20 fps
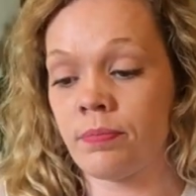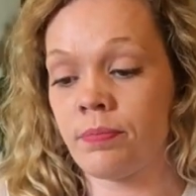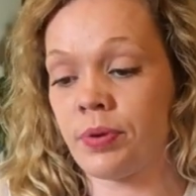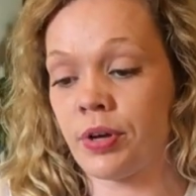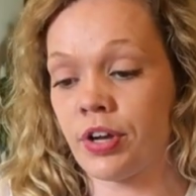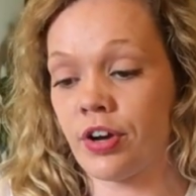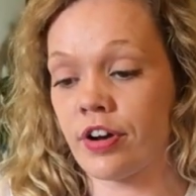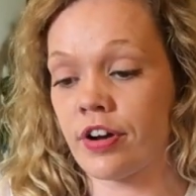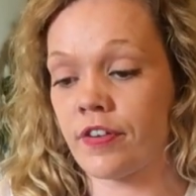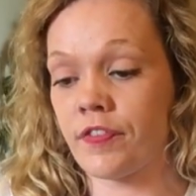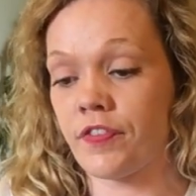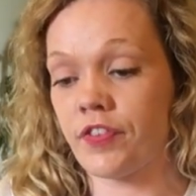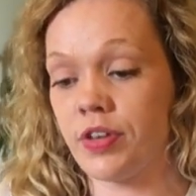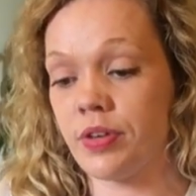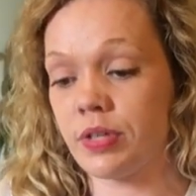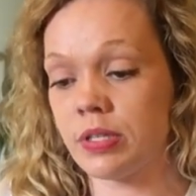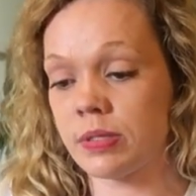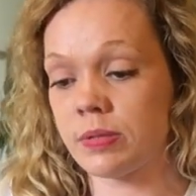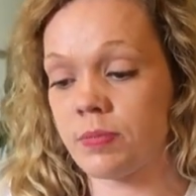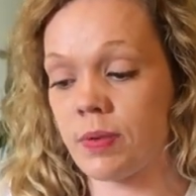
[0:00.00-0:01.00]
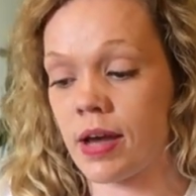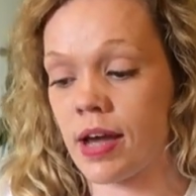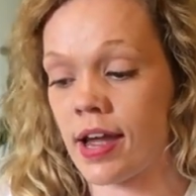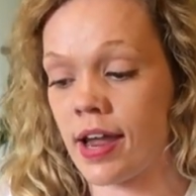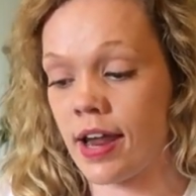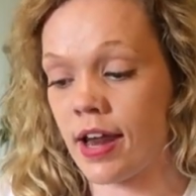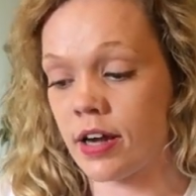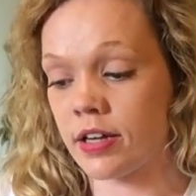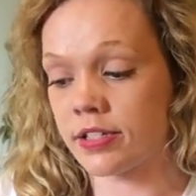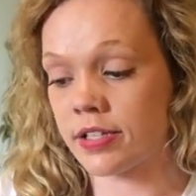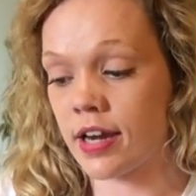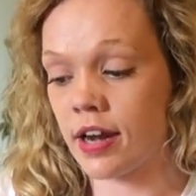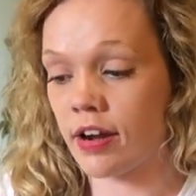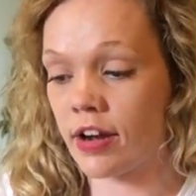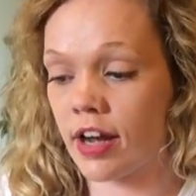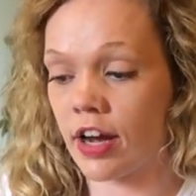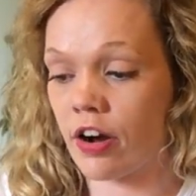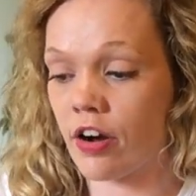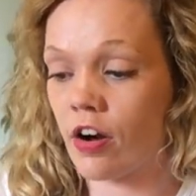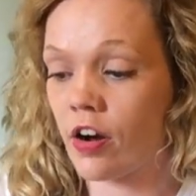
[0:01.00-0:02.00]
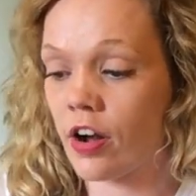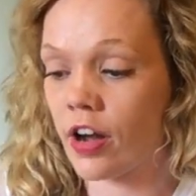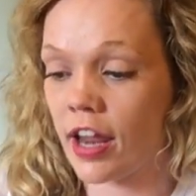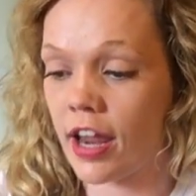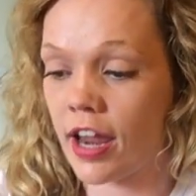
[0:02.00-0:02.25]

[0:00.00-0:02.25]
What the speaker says: but you're confused by and scared to get hurt